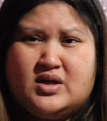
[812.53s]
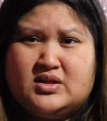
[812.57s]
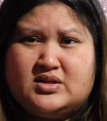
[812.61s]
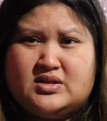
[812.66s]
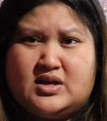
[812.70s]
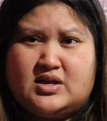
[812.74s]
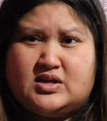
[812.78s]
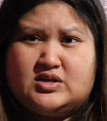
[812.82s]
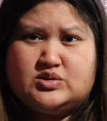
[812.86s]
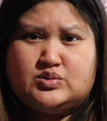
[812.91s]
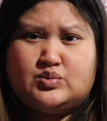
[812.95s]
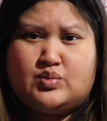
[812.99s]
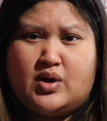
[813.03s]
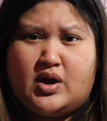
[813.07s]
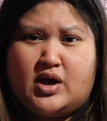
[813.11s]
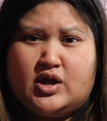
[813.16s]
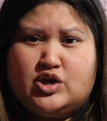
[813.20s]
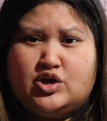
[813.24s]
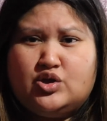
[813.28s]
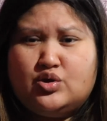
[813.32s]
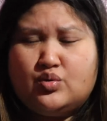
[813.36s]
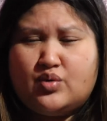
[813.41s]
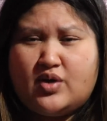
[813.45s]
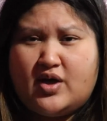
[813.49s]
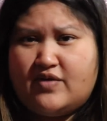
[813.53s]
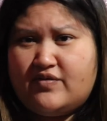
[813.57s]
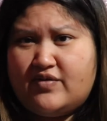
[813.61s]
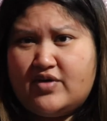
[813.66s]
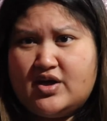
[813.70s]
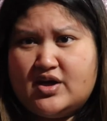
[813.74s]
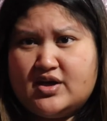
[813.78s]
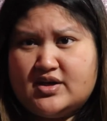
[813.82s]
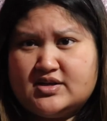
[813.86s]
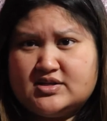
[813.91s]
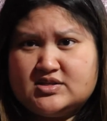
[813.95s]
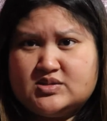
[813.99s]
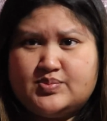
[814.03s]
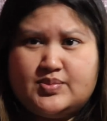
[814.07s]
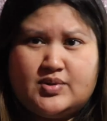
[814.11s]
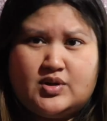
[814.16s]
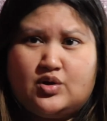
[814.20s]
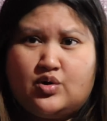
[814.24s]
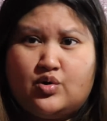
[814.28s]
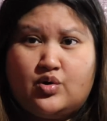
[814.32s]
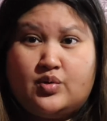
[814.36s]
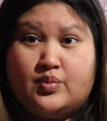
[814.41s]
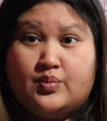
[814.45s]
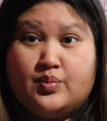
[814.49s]
That's why you don't have a
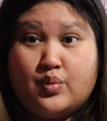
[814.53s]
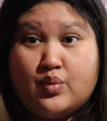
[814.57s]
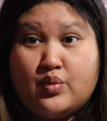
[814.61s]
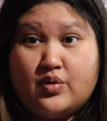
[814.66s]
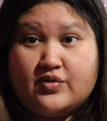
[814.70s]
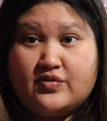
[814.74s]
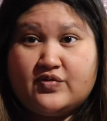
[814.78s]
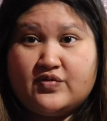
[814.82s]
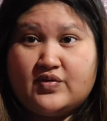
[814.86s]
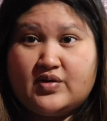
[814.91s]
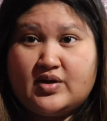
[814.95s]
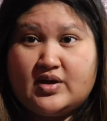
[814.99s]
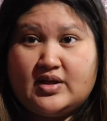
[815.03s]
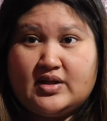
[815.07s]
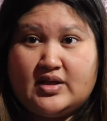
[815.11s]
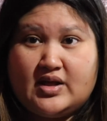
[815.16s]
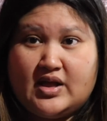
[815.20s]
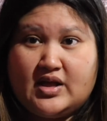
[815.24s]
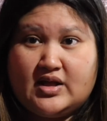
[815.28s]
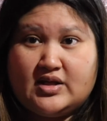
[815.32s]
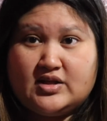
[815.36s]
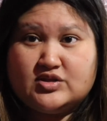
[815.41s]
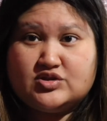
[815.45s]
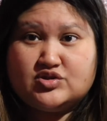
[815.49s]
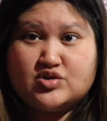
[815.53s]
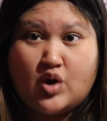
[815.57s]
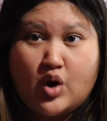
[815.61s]
husband or boyfriend and it's